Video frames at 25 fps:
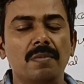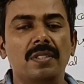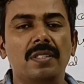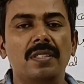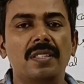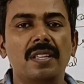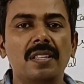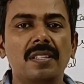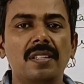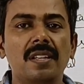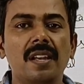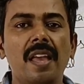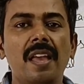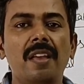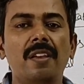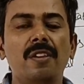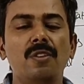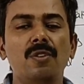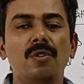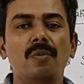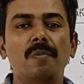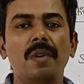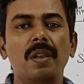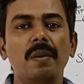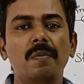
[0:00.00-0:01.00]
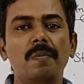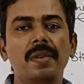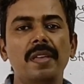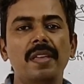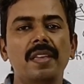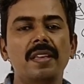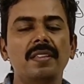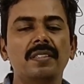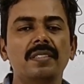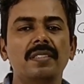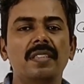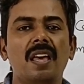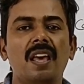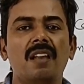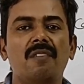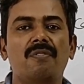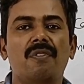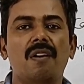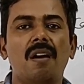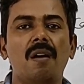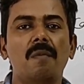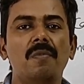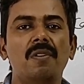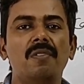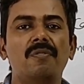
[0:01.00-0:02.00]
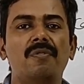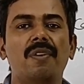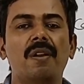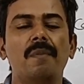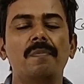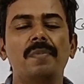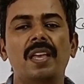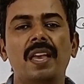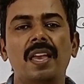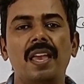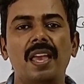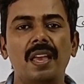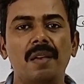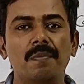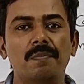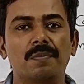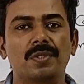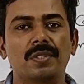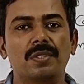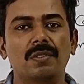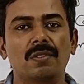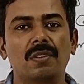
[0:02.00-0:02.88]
Just like human beings, they are formed from the apes.